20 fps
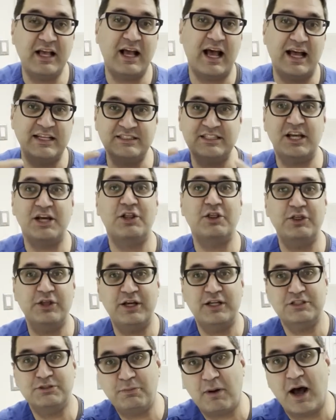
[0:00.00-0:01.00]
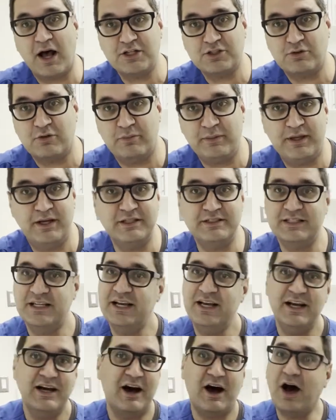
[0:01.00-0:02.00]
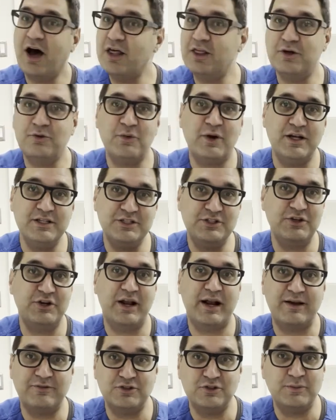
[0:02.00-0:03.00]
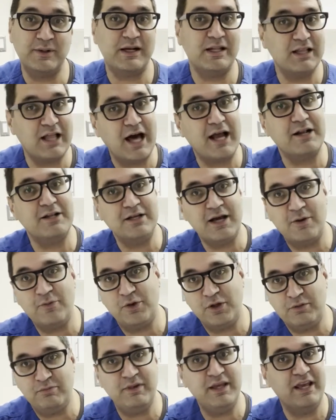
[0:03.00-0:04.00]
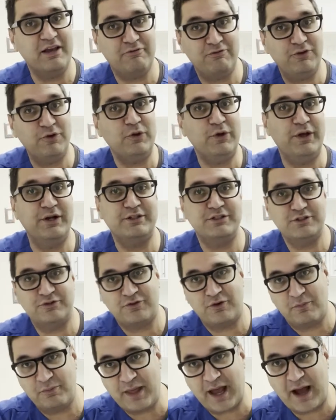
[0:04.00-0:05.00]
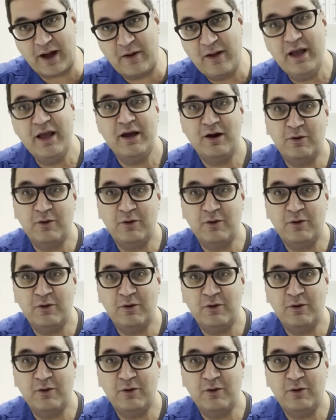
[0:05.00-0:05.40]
as healthy as possible because otherwise you're going to have to spend a lot of time with me a few years from now